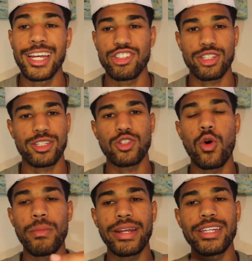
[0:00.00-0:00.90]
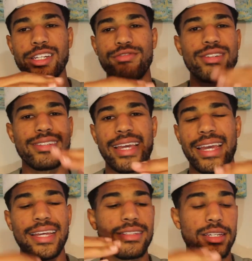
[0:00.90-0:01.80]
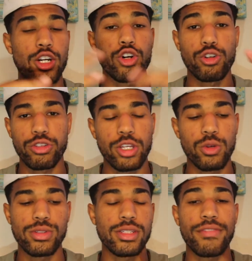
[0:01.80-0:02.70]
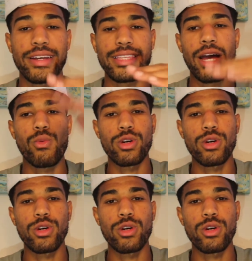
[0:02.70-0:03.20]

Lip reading: just so many different tans and earth tones and stuff like that,